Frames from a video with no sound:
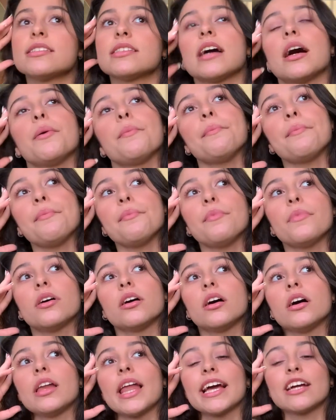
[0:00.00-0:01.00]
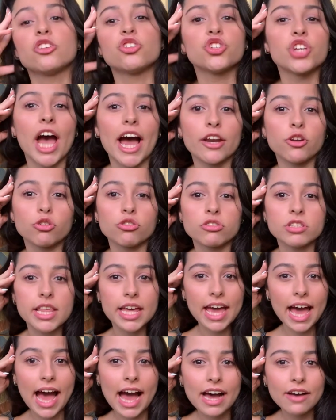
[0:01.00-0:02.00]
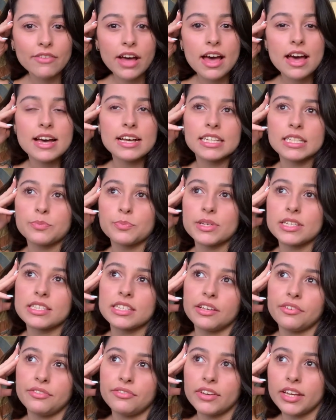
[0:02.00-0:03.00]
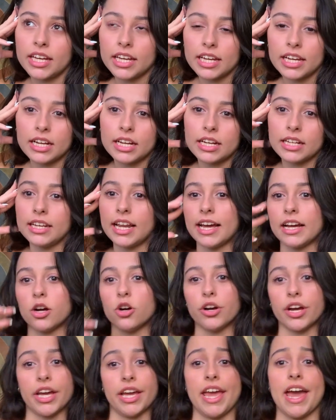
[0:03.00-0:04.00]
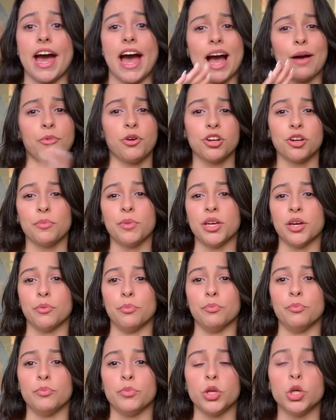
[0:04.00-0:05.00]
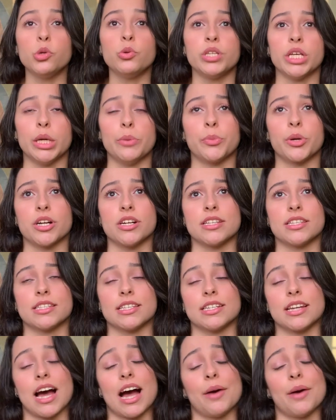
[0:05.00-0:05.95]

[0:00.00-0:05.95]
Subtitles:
Some like channels, they have specific like, okay, yeah, I'm gonna be a beauty person.